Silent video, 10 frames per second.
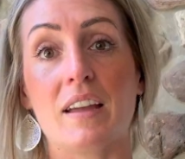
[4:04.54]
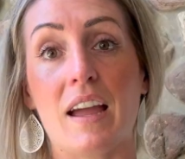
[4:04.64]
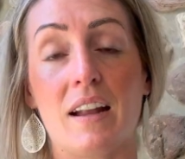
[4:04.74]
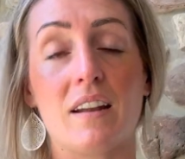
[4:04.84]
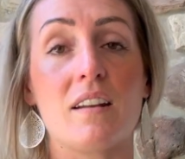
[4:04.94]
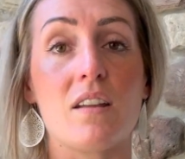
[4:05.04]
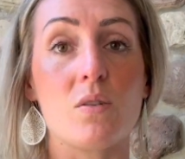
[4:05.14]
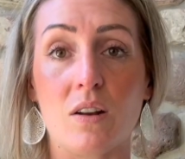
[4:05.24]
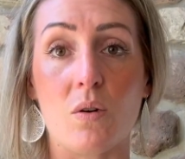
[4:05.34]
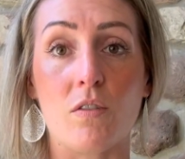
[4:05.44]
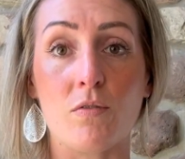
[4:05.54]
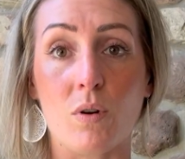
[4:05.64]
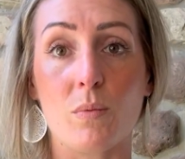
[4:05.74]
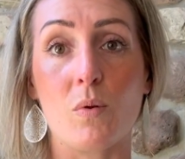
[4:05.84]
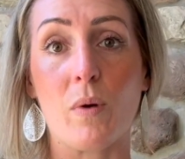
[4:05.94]
Again, another
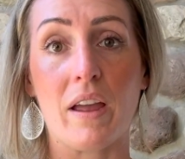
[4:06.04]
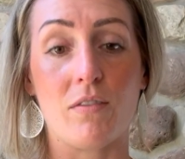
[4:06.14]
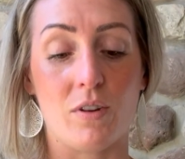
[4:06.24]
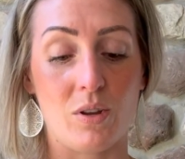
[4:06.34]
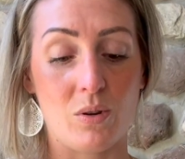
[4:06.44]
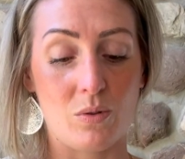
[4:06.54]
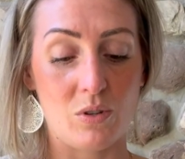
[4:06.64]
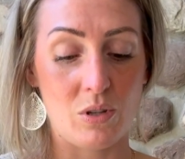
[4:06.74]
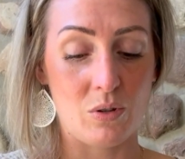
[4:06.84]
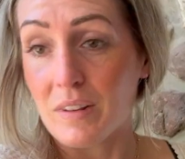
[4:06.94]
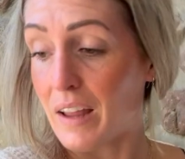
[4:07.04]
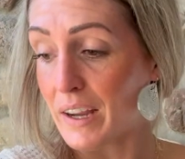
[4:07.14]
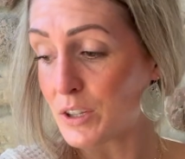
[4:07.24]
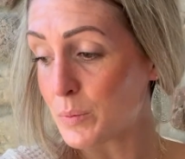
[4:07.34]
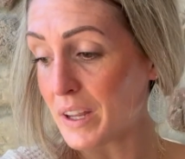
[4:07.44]
affordable way for you to
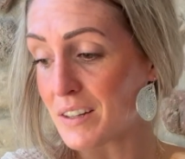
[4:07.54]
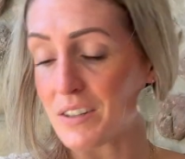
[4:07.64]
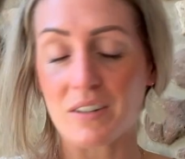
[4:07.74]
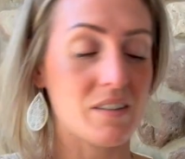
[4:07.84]
line your planters.